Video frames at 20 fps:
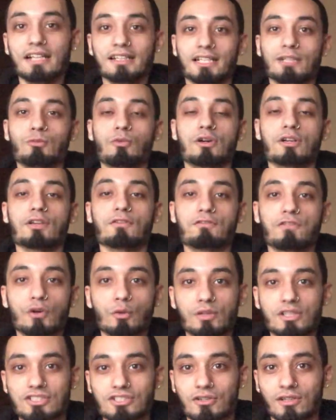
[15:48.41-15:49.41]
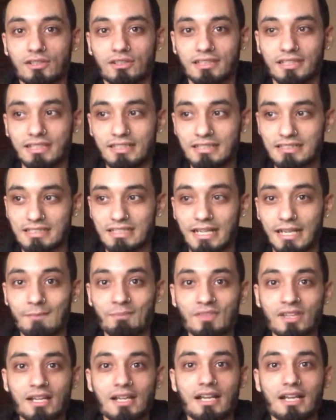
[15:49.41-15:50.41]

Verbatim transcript: they want to focus on things that